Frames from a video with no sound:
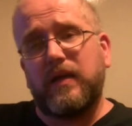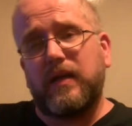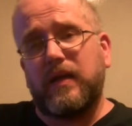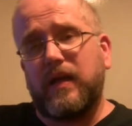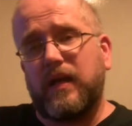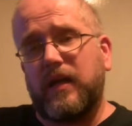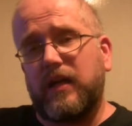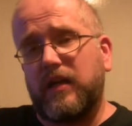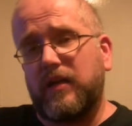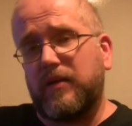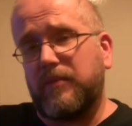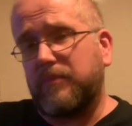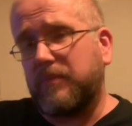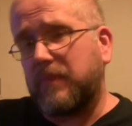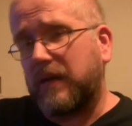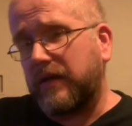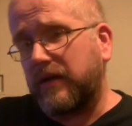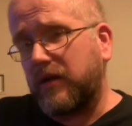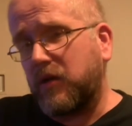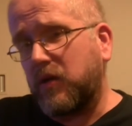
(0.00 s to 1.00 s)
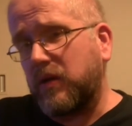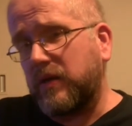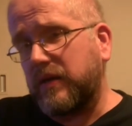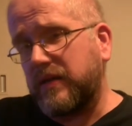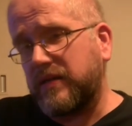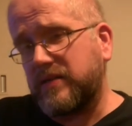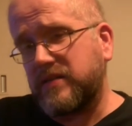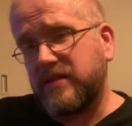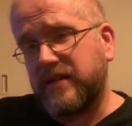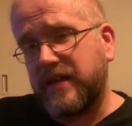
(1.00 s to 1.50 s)
I know I
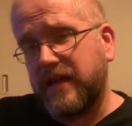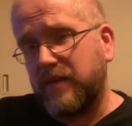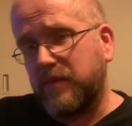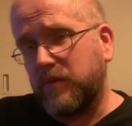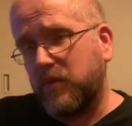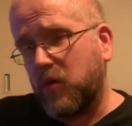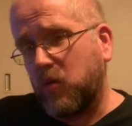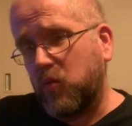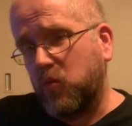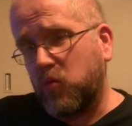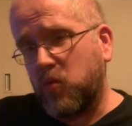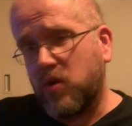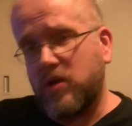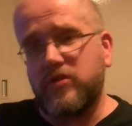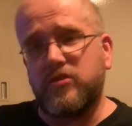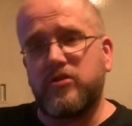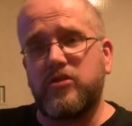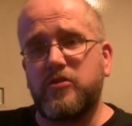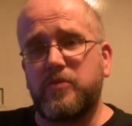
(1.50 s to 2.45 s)
did skip 1 or 2